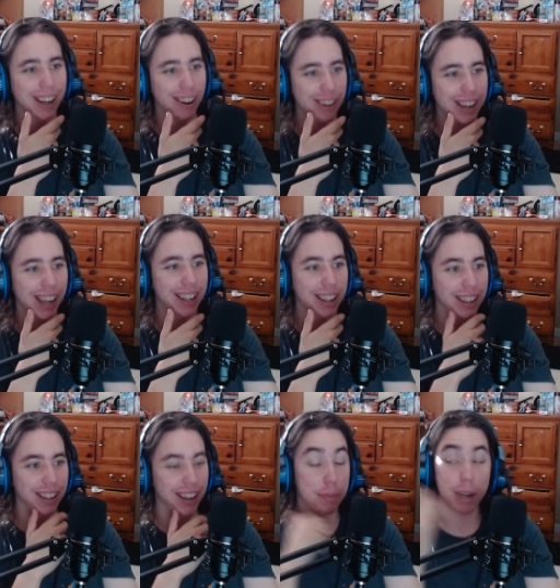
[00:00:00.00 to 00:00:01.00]
okay,
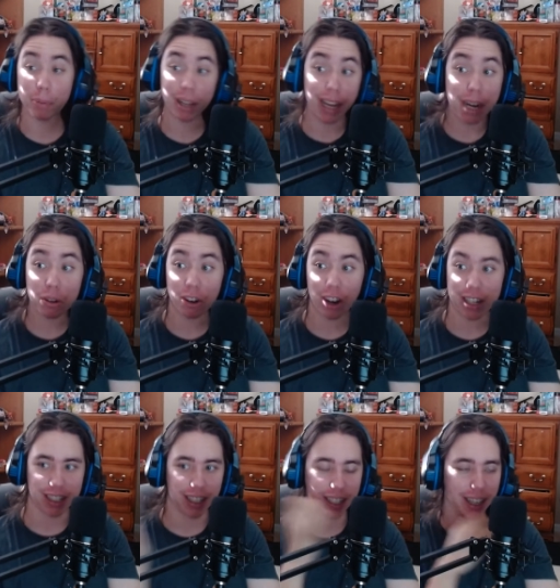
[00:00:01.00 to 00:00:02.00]
I'm gonna play Animal
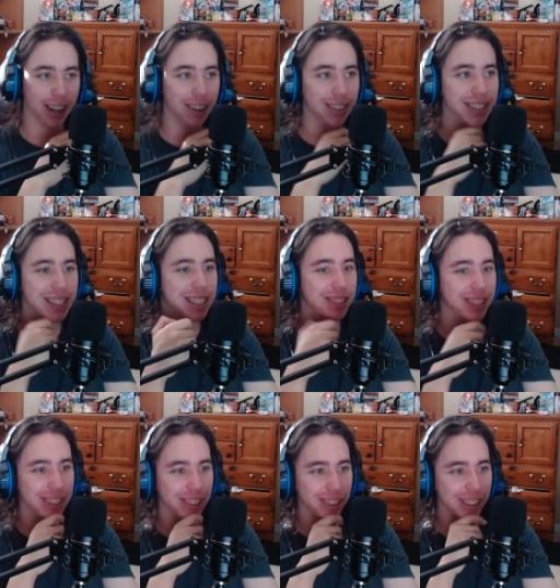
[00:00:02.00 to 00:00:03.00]
Crossing again. Oh, this is so cute.